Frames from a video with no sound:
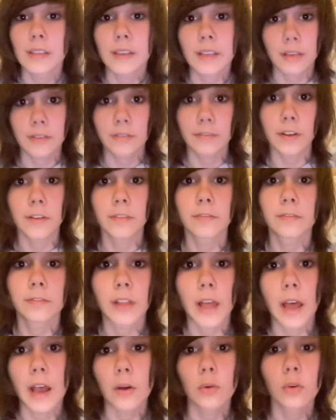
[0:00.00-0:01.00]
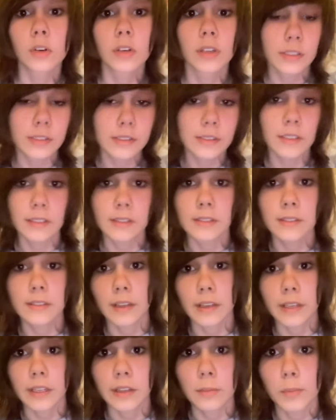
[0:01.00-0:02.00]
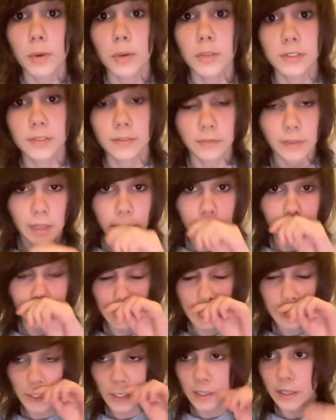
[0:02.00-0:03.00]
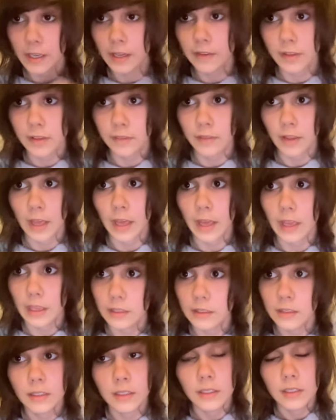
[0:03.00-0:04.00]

like if a flower. It's like the most flowery drink I've ever had.